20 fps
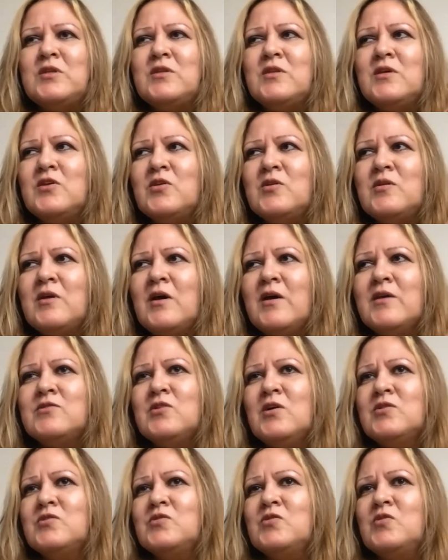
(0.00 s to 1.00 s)
And then I
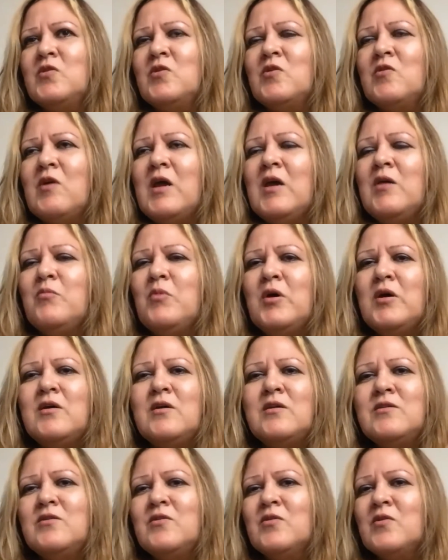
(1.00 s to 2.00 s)
talked to your grandma,
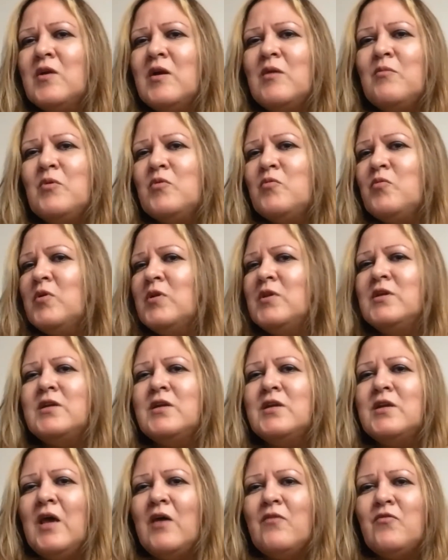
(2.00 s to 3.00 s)
and your grandma really
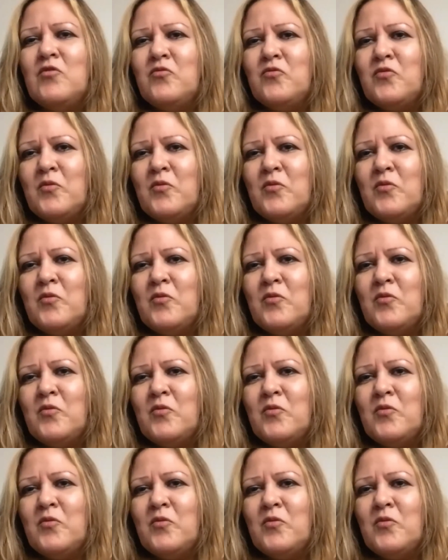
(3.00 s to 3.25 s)
didn't have